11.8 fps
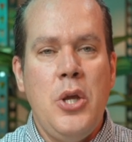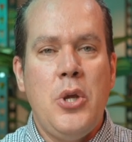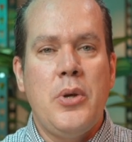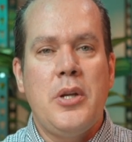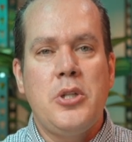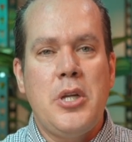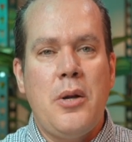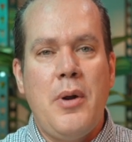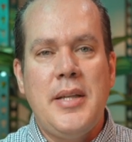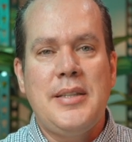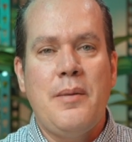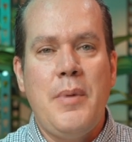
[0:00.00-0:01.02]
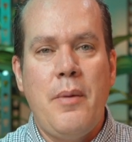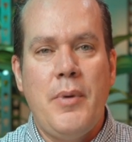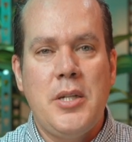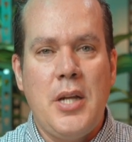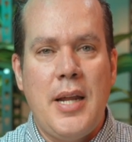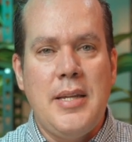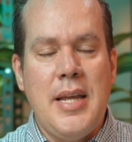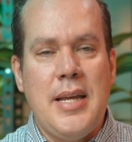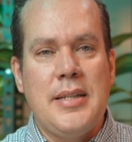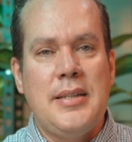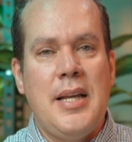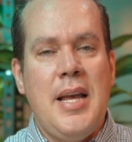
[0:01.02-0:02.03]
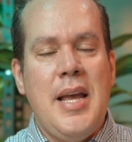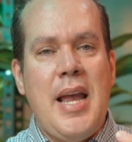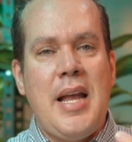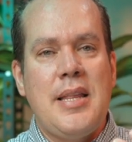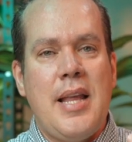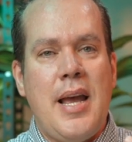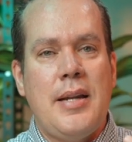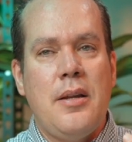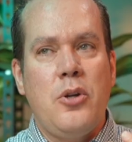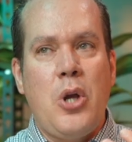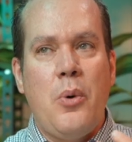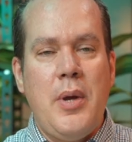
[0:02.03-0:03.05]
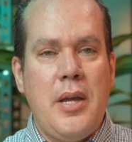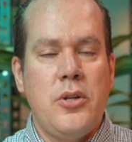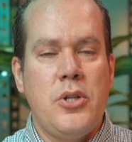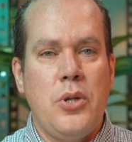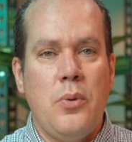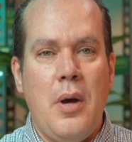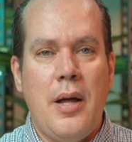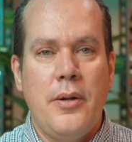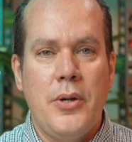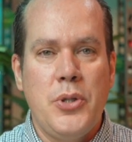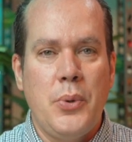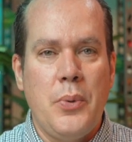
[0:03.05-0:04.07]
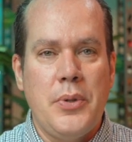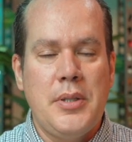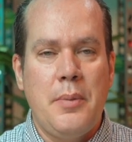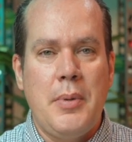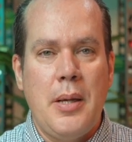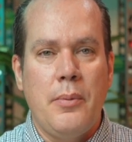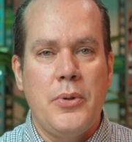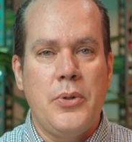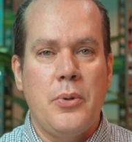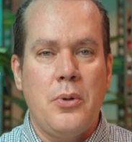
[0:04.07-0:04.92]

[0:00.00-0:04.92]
you can generate some image ideas and then go into other tools to be able to